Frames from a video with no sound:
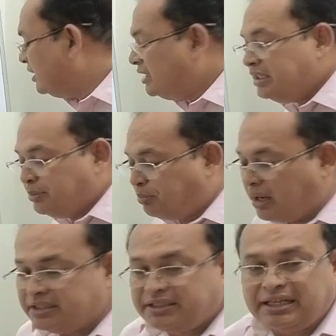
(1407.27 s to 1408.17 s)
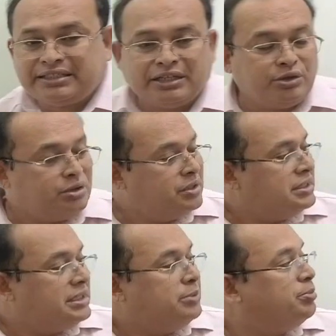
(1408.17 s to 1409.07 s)
Departure, I said no,
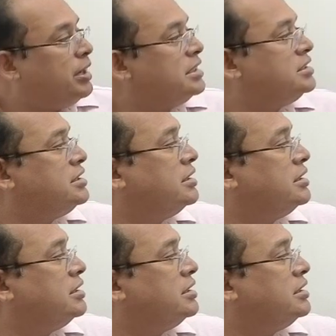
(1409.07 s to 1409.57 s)
departure.